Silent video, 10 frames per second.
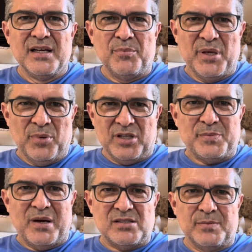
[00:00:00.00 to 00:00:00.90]
people as
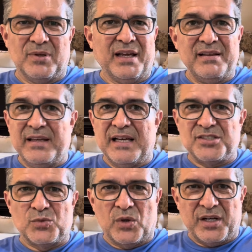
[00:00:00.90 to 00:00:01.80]
possible, and the
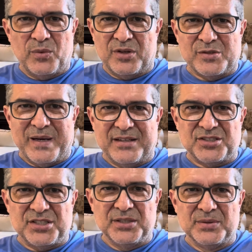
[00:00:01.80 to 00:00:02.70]
agents working with those buyers
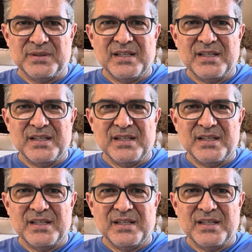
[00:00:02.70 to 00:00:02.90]
too,